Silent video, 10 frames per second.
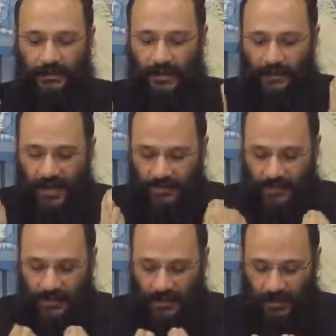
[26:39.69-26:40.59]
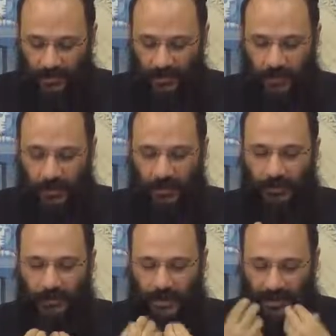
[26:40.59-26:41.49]
So imagine now
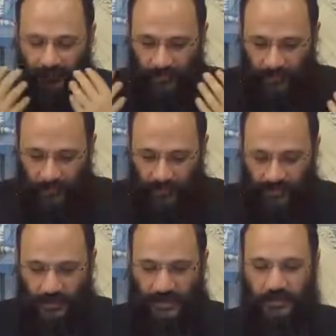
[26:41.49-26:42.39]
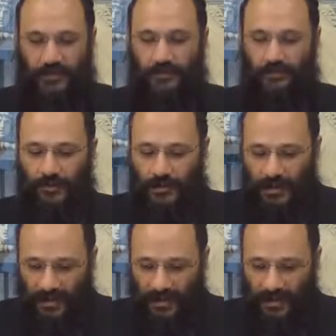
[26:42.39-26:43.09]
that after you wash your hands in the morning,